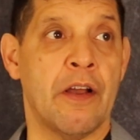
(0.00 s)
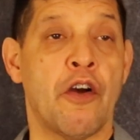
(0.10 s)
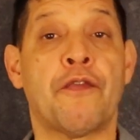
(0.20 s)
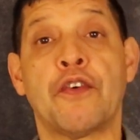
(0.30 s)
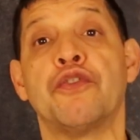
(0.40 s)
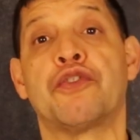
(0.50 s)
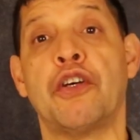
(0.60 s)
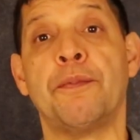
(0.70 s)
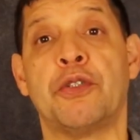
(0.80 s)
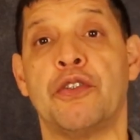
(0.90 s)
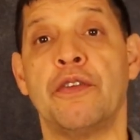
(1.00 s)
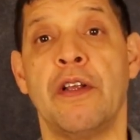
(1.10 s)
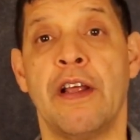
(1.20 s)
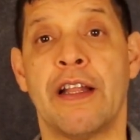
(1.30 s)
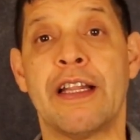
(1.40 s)
of consumption,
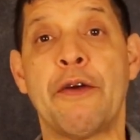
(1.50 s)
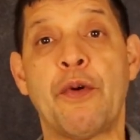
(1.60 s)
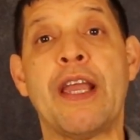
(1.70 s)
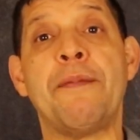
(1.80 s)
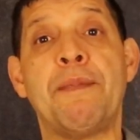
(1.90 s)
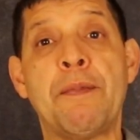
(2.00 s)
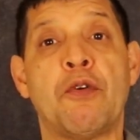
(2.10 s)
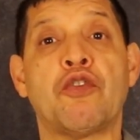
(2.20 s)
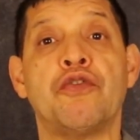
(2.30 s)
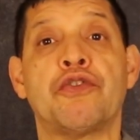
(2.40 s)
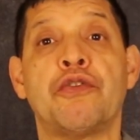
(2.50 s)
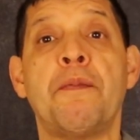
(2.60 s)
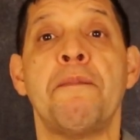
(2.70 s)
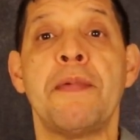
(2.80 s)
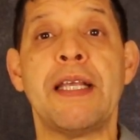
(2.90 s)
the way people
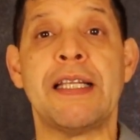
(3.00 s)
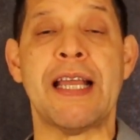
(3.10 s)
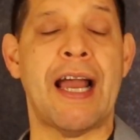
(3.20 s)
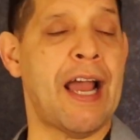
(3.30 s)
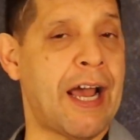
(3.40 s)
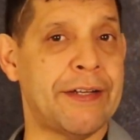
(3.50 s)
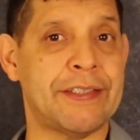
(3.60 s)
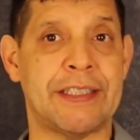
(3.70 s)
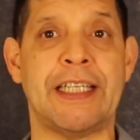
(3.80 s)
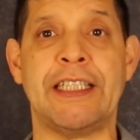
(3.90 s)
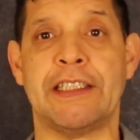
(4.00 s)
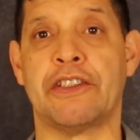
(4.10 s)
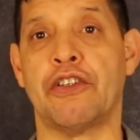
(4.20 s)
consume media has changed.